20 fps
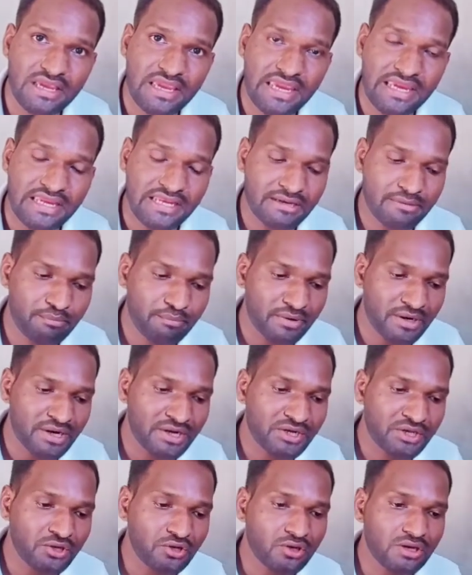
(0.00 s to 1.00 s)
in a
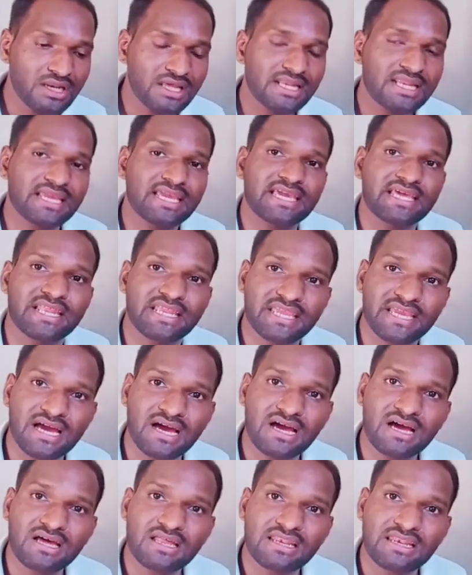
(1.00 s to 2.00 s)
particular
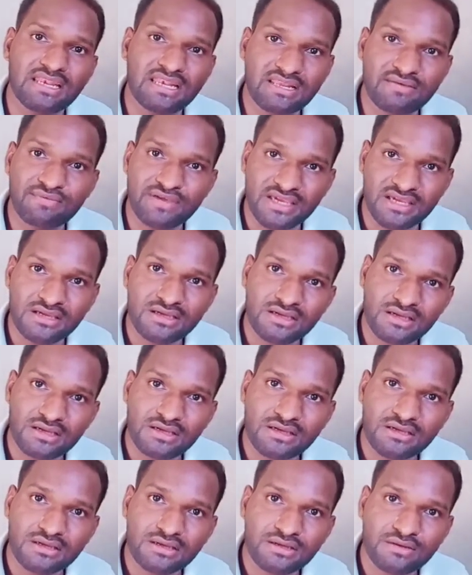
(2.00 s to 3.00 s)
area living
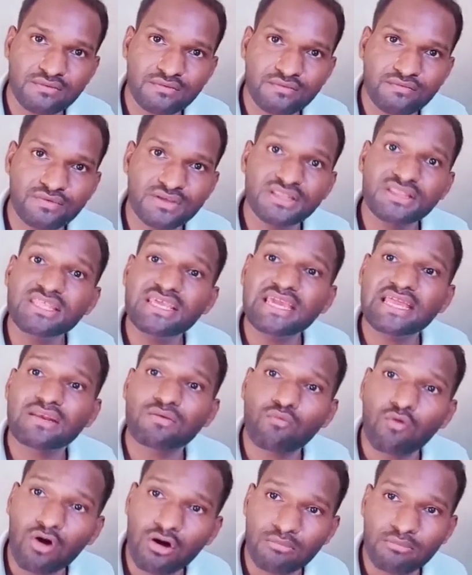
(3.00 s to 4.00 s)
with the
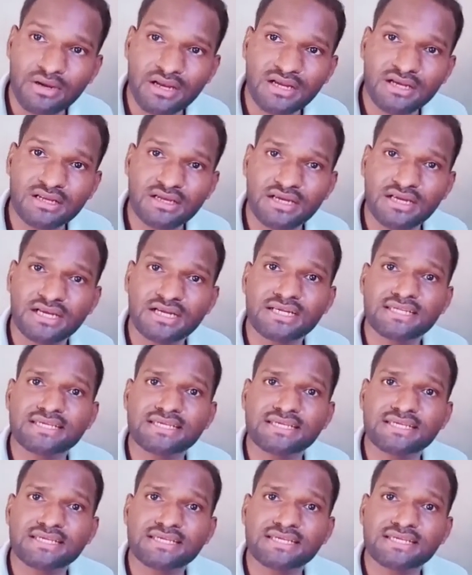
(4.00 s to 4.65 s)
environment, it